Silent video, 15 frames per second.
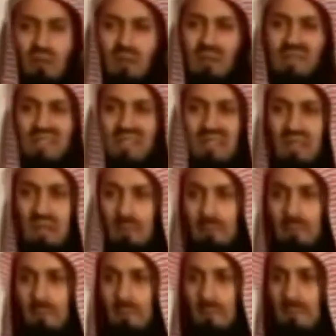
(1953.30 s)
from Abyssinia,
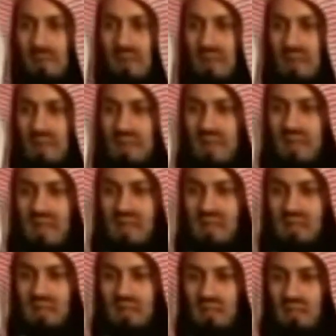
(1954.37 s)

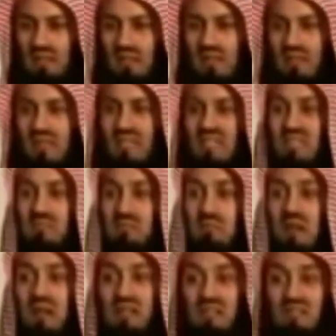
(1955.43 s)
and his
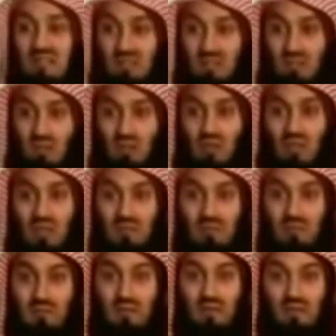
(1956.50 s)
master told
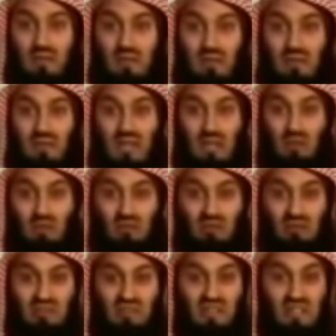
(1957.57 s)
him that I will
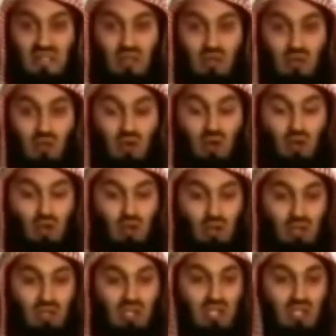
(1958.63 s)
free you on
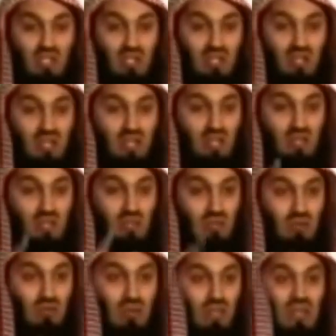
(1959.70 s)
condition that
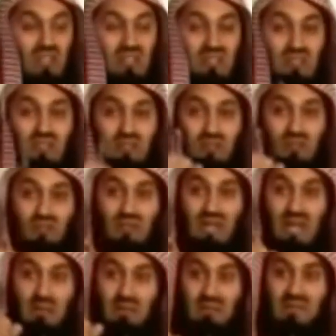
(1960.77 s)
you execute
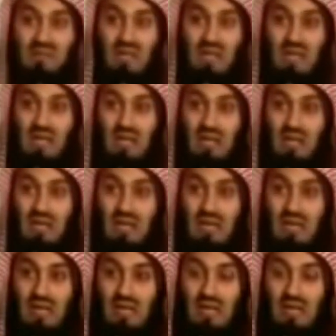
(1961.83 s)
Hamza
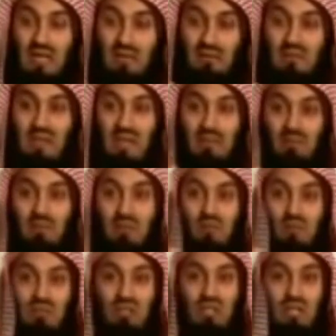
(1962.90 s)
ibn Abd
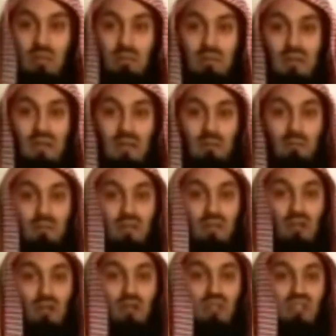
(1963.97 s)
al-Muttalib
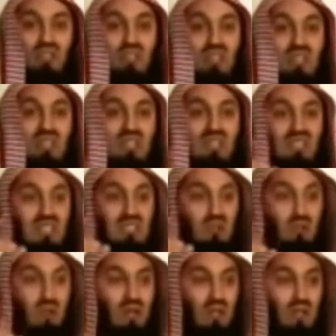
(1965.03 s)
because he is the
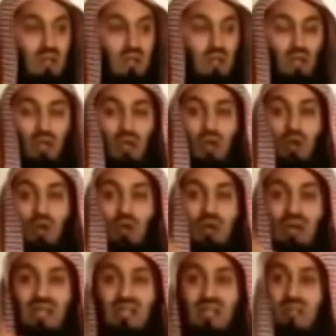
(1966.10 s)
one
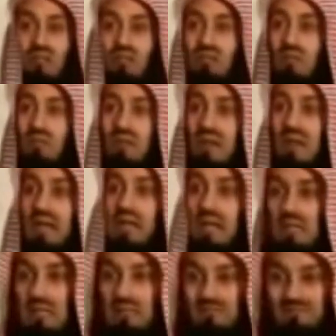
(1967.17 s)
who executed my
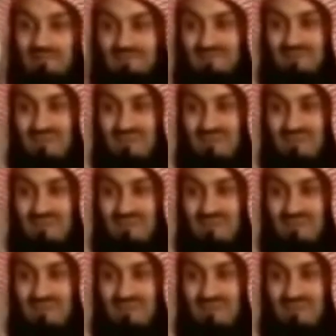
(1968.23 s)
uncle.